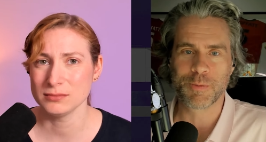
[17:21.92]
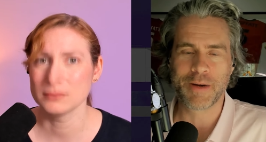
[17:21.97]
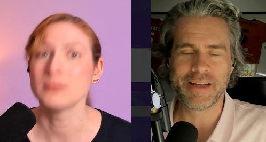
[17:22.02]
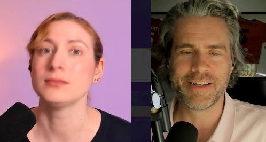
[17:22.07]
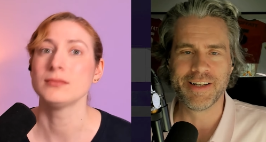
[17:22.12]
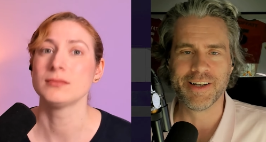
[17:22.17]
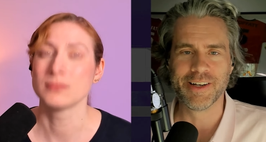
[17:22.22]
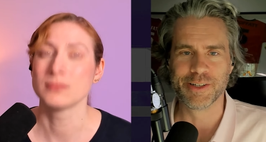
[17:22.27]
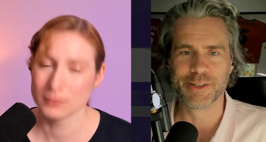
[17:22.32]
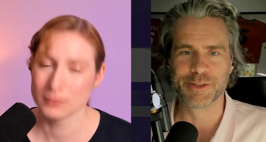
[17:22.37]

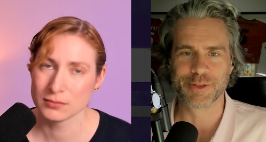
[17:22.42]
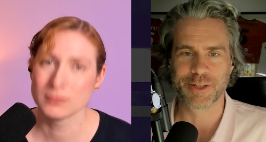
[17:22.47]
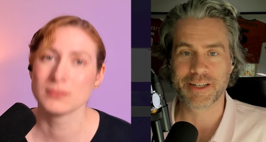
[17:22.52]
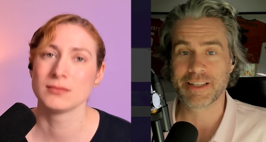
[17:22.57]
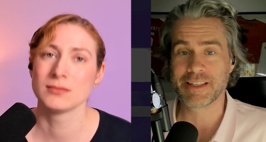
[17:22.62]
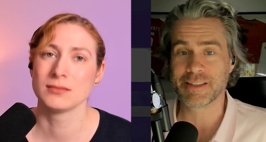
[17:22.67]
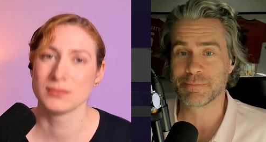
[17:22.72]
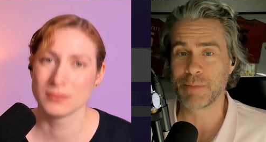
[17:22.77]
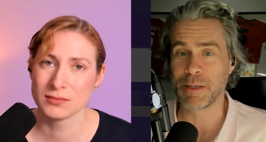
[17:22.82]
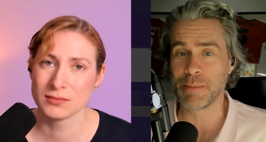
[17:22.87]
Speaker 1: rentals, right?
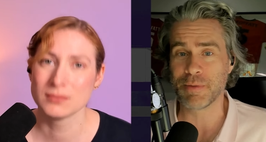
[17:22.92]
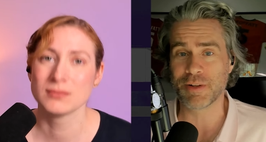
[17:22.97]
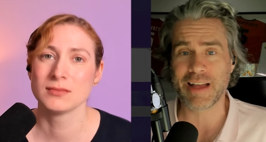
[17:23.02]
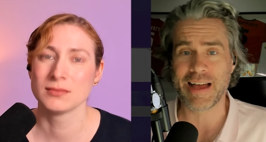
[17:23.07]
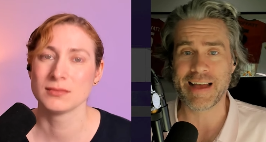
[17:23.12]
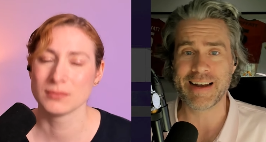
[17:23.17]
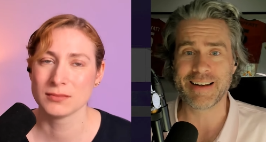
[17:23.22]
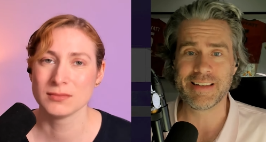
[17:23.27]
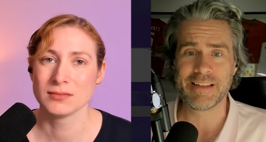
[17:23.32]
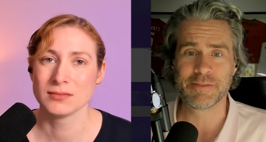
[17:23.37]
Because people
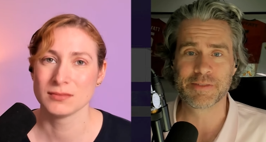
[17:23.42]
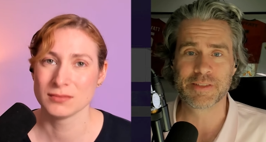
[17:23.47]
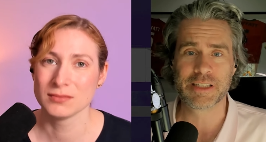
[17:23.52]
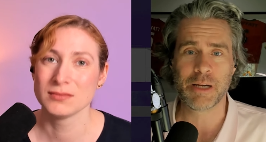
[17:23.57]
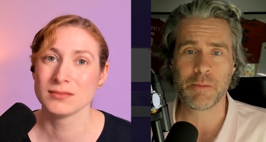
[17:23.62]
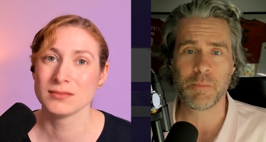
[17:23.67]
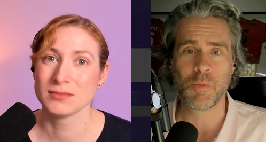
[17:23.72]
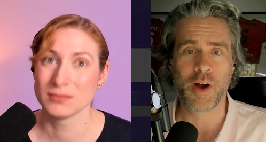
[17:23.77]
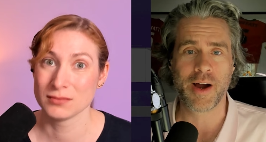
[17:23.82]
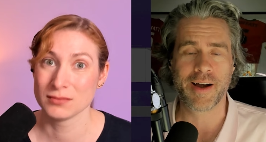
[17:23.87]
got to live
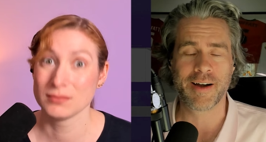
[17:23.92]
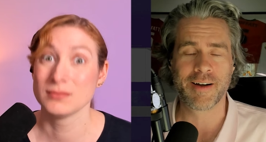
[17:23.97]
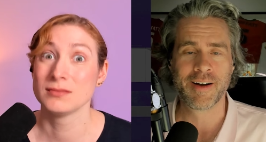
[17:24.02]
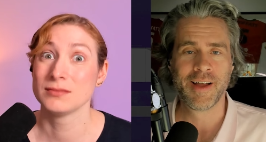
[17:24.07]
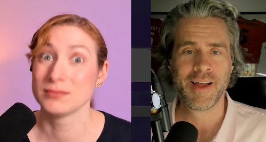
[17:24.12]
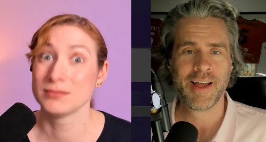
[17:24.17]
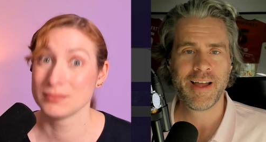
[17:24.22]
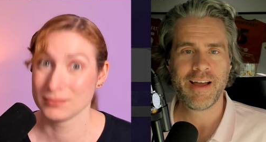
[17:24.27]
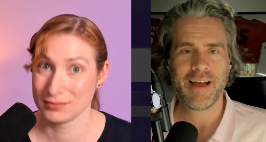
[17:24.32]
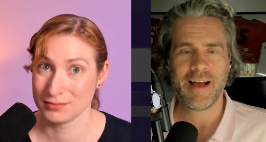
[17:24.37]
somewhere.
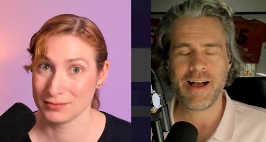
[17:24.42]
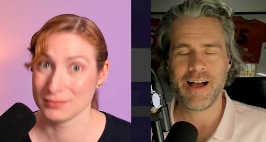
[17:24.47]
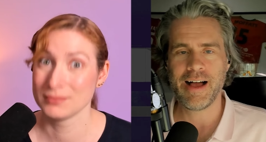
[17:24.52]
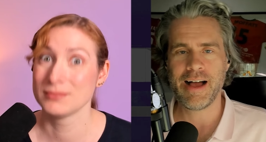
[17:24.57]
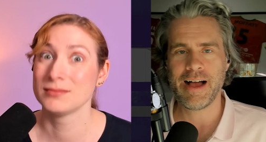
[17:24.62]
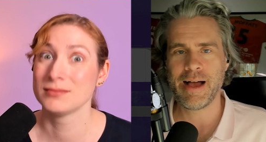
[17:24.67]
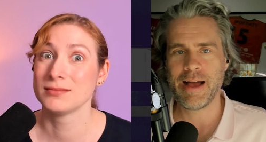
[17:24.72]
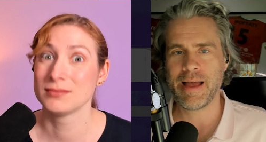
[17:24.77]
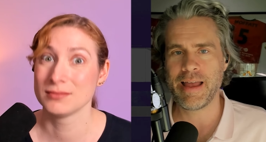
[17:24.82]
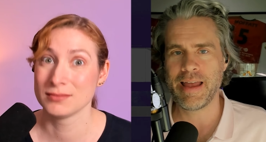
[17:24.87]

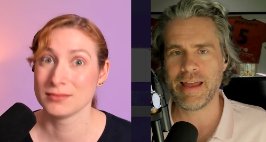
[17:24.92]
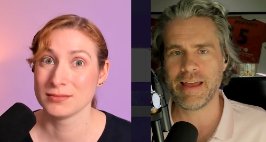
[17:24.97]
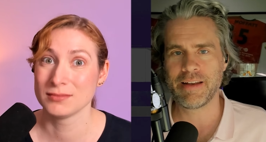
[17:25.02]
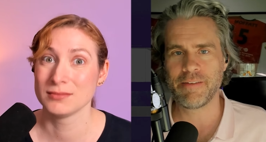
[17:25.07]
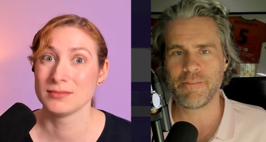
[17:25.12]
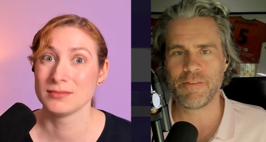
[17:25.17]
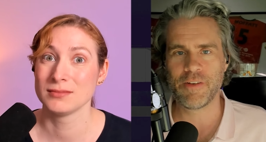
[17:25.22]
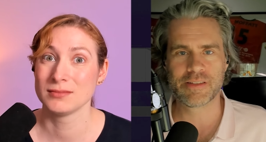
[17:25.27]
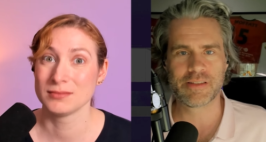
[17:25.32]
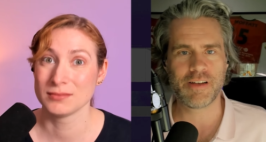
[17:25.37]
Uh, and
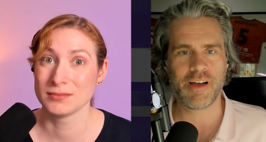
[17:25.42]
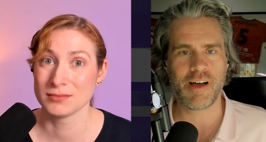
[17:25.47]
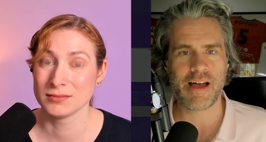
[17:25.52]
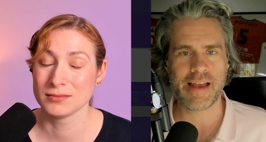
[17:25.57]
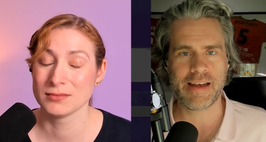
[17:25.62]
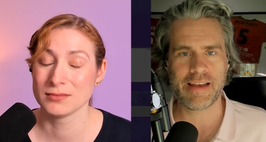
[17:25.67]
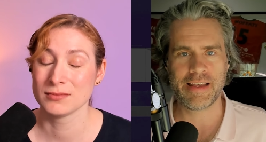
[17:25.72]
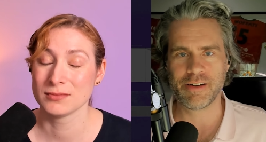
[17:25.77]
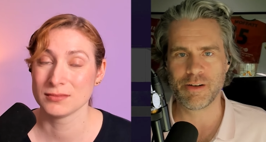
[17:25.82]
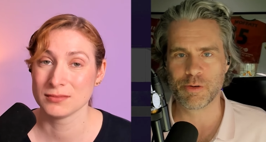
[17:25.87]
if it's
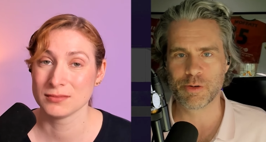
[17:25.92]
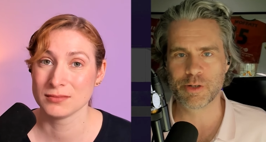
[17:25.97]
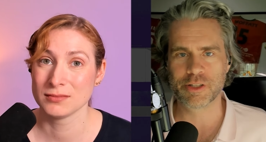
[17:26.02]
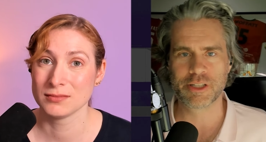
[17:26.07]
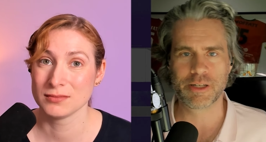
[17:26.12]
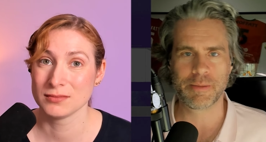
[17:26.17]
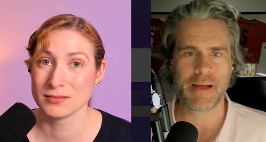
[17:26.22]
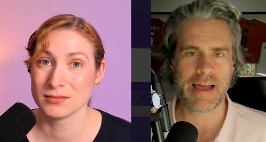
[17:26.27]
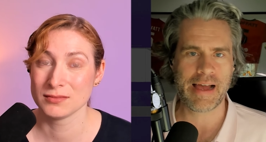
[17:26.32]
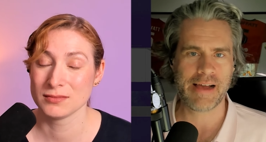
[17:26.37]
not in
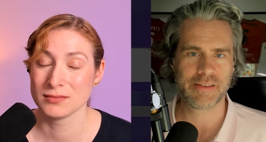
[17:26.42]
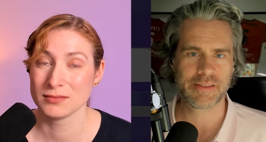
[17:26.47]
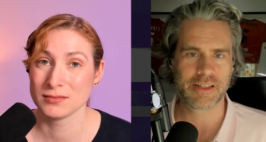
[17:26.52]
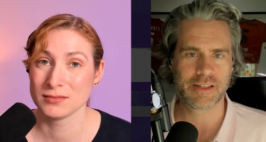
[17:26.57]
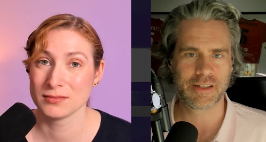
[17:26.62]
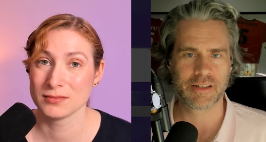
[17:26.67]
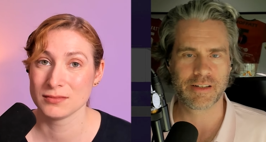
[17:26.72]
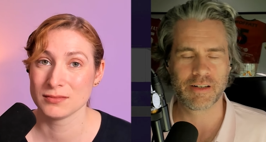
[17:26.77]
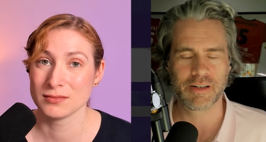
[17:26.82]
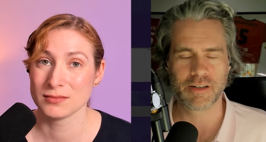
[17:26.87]
ownership housing
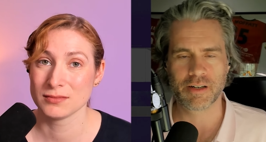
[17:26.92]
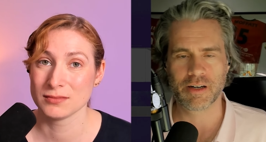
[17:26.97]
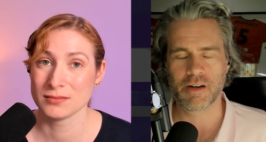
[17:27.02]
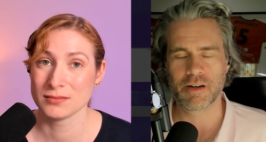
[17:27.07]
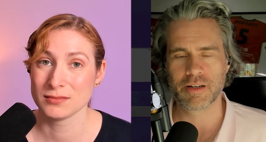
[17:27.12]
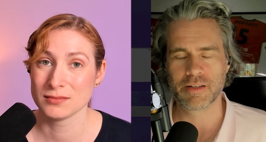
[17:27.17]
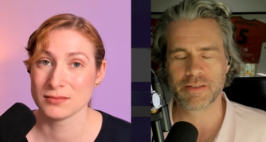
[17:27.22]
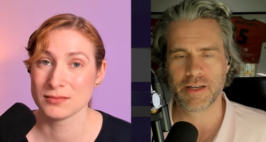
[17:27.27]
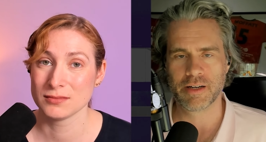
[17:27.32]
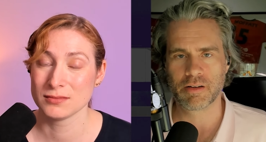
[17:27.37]
or, or,
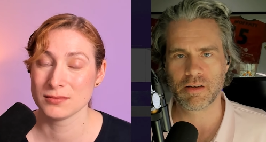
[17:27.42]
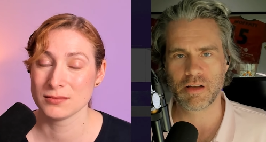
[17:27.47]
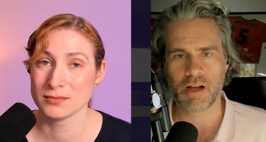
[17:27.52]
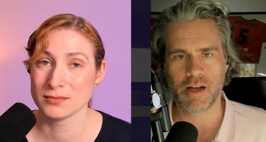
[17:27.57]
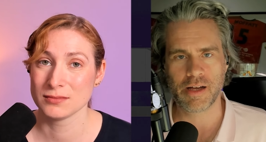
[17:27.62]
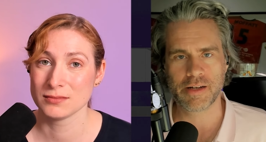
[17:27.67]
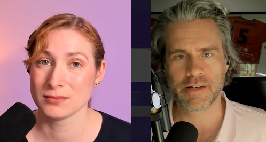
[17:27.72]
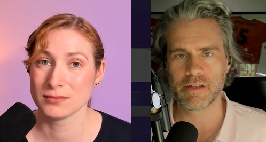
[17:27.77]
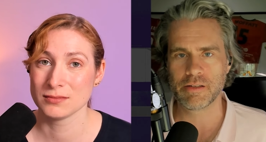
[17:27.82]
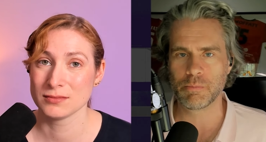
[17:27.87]
or, you know,
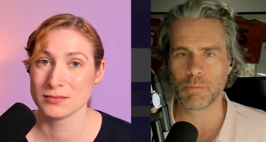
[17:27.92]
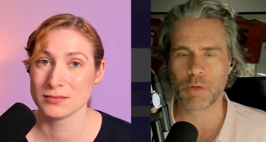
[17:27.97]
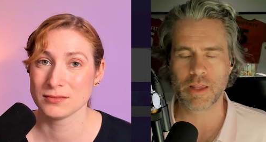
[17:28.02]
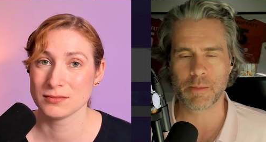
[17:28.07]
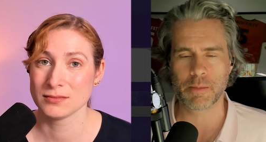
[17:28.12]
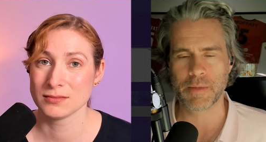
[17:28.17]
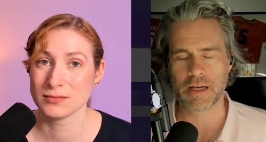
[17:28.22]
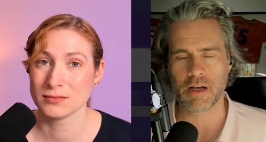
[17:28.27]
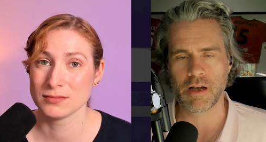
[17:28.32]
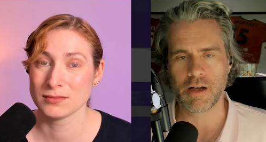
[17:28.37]
condo, whether
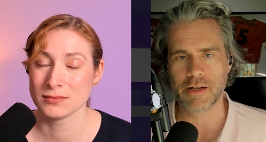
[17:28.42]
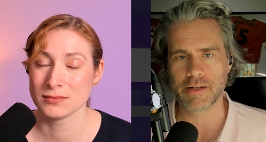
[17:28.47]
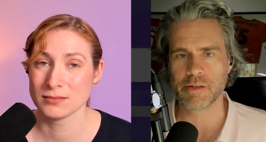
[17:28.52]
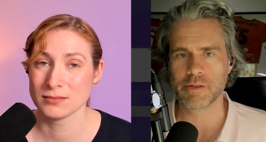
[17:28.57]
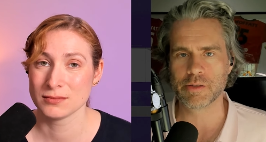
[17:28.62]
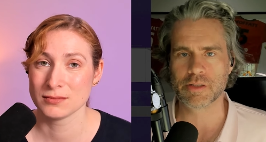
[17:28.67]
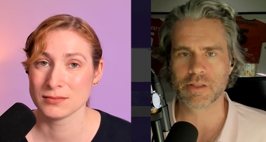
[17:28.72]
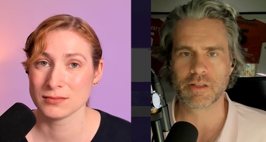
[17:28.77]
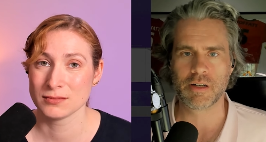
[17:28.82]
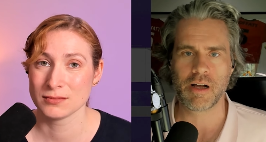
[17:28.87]
it be
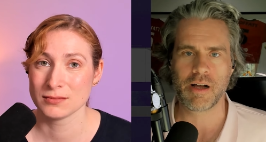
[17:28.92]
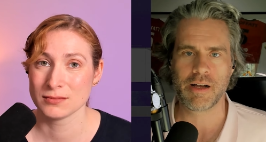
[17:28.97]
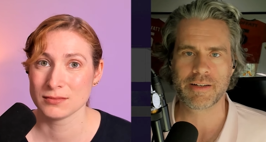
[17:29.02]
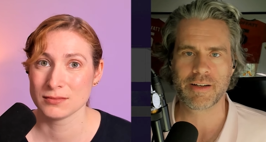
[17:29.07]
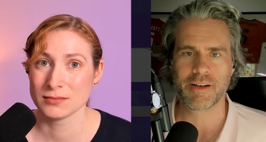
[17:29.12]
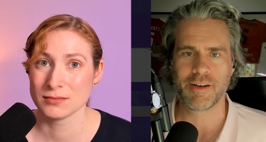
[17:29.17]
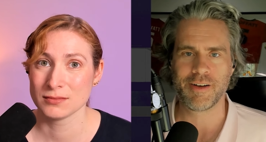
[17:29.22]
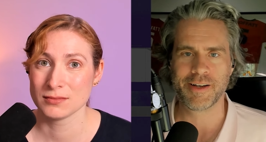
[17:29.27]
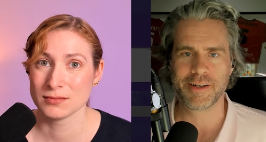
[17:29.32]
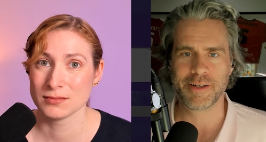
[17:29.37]
condos or non
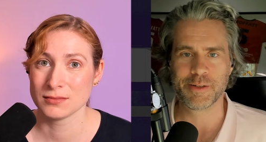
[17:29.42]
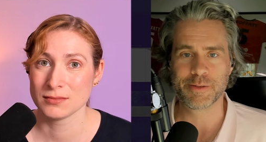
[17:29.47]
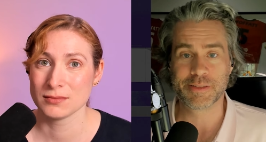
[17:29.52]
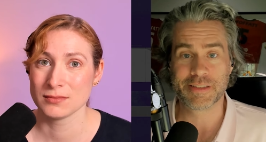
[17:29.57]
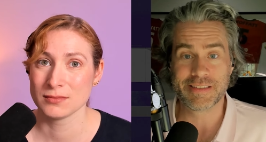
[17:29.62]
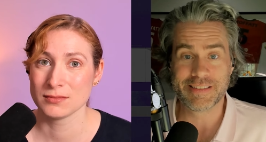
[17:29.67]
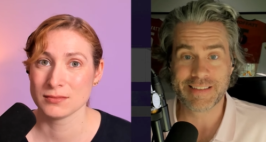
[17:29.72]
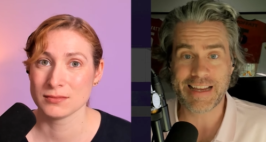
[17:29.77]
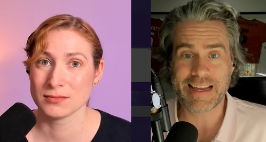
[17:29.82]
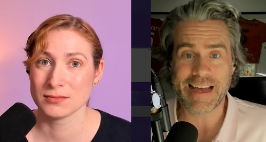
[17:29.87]
condos, they